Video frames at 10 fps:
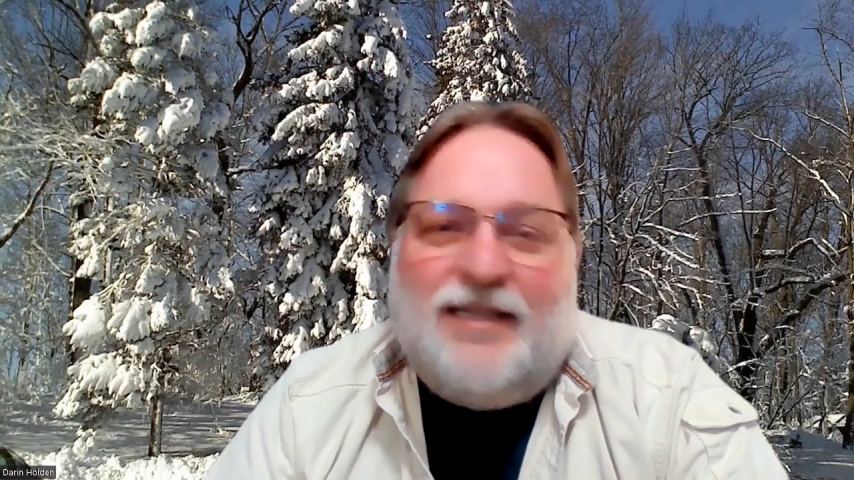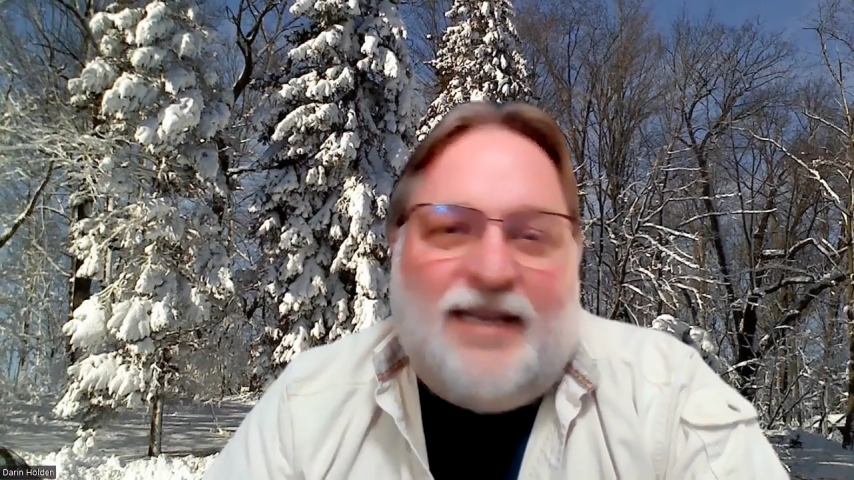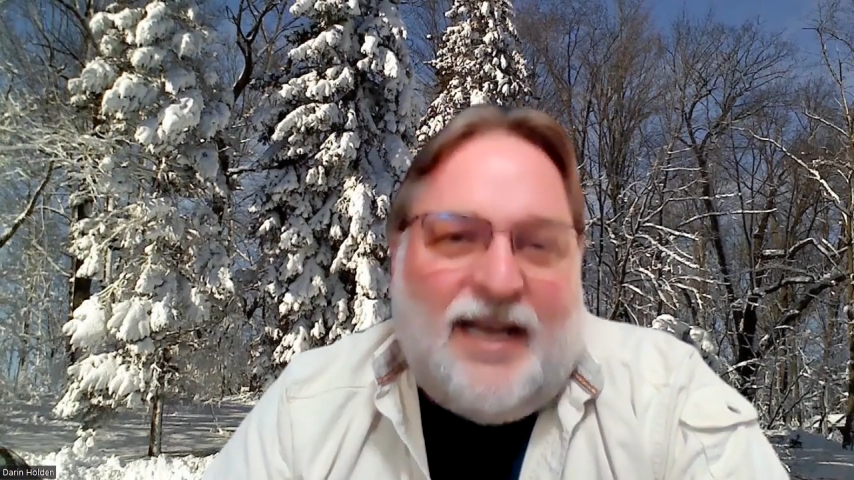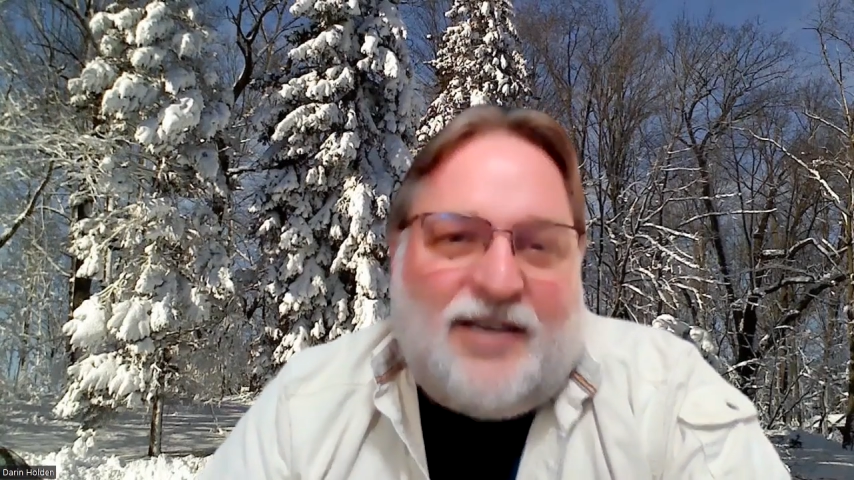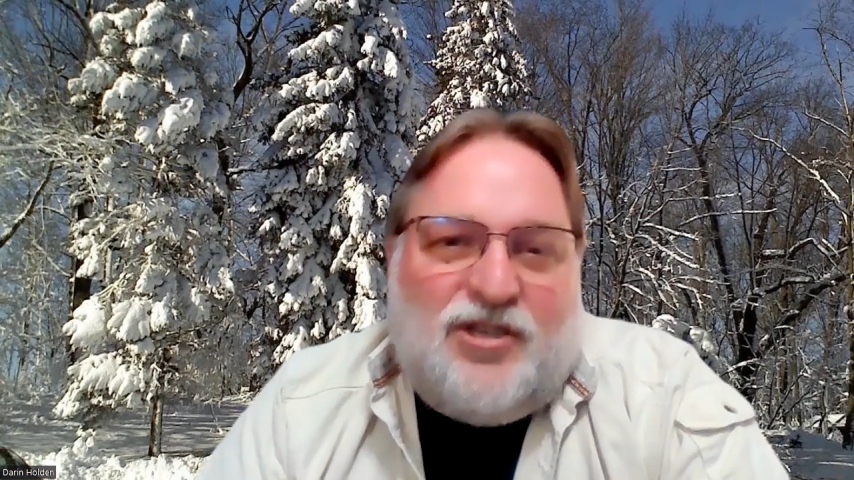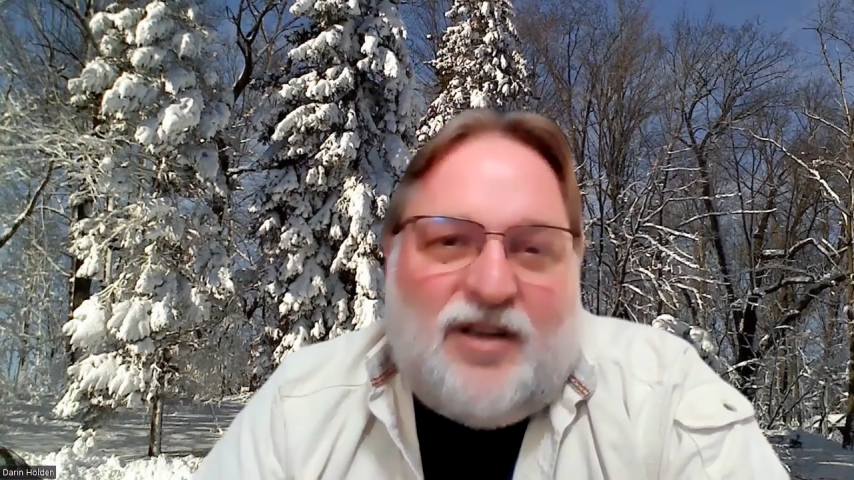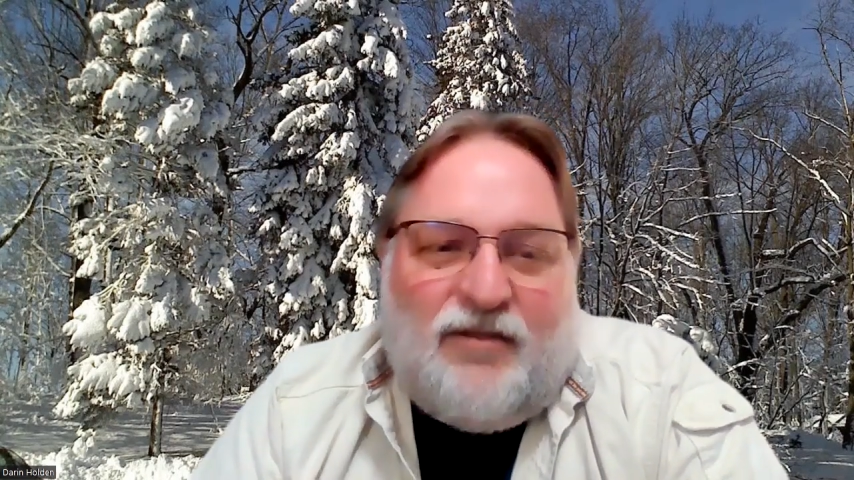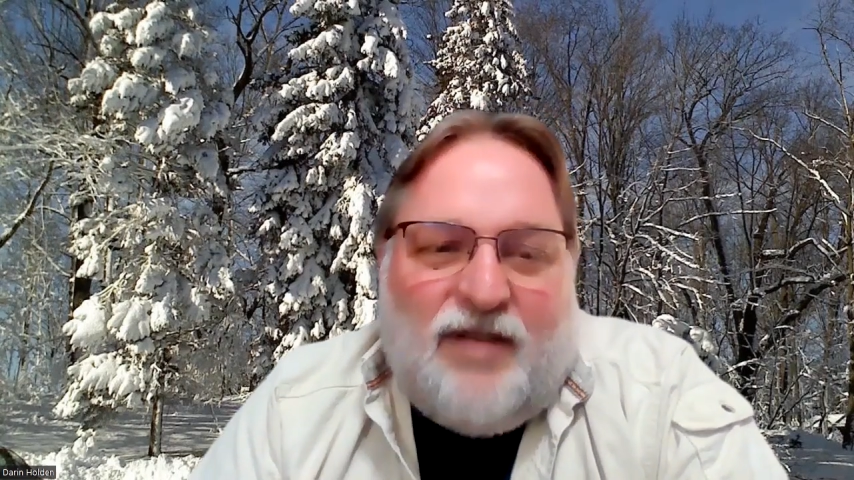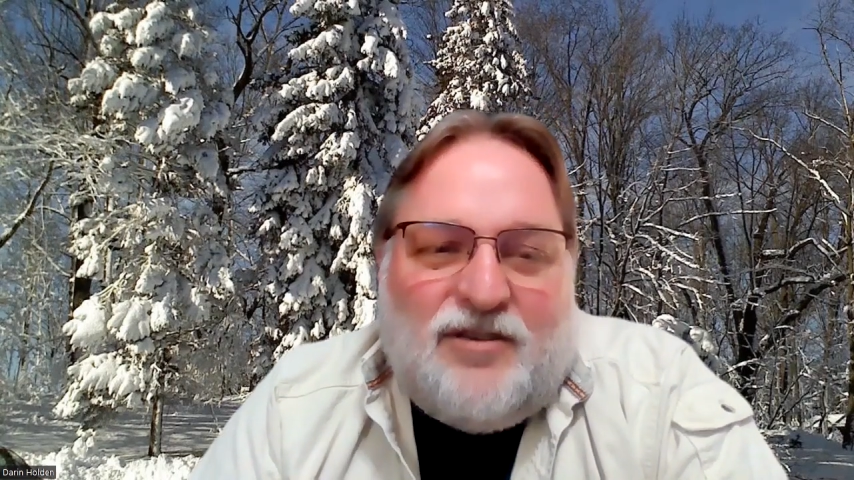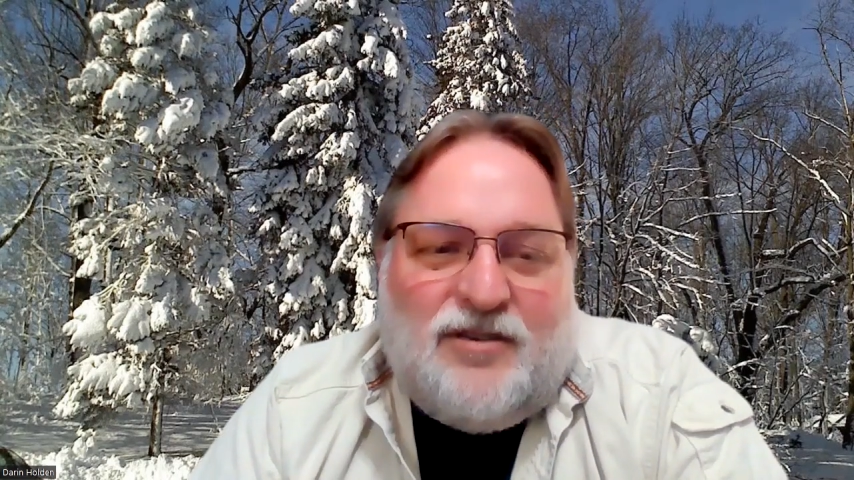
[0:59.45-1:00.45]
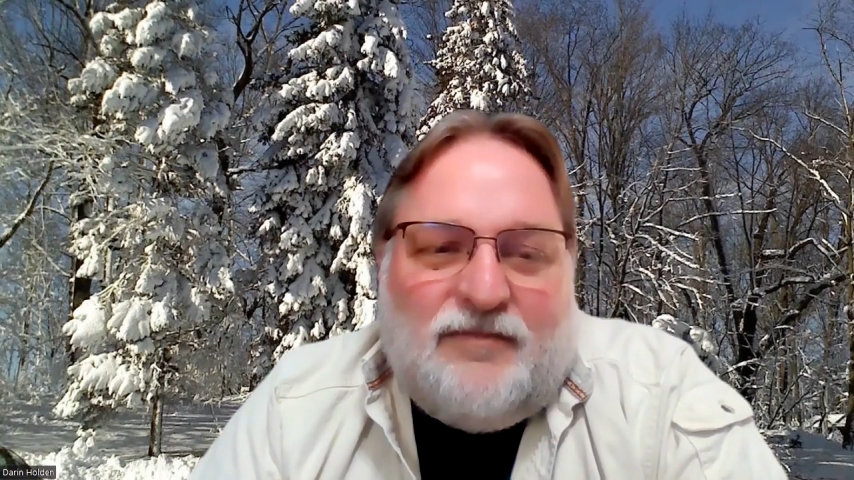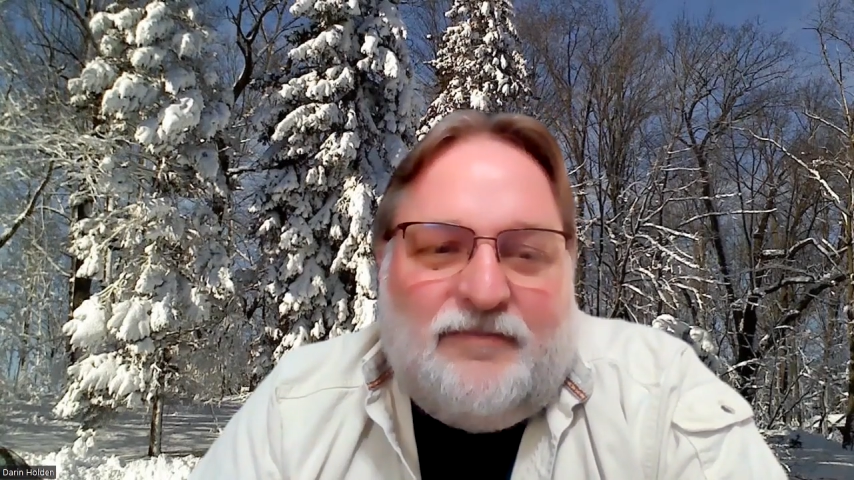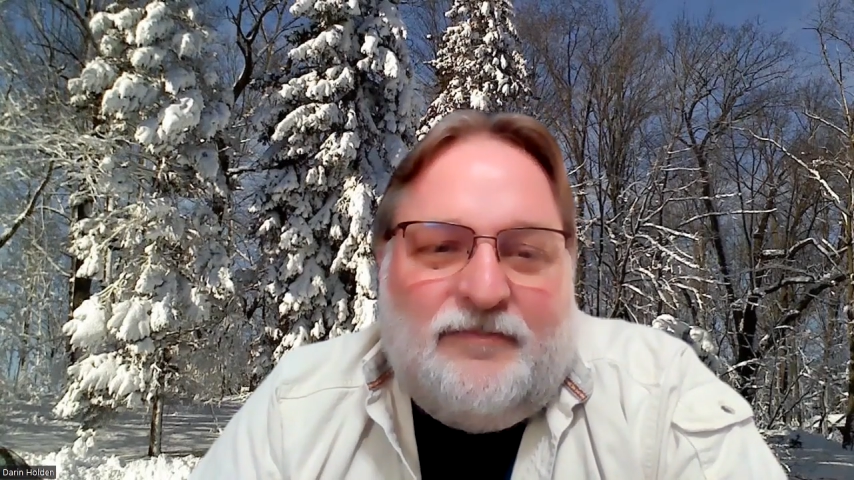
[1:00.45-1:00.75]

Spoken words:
the next generation.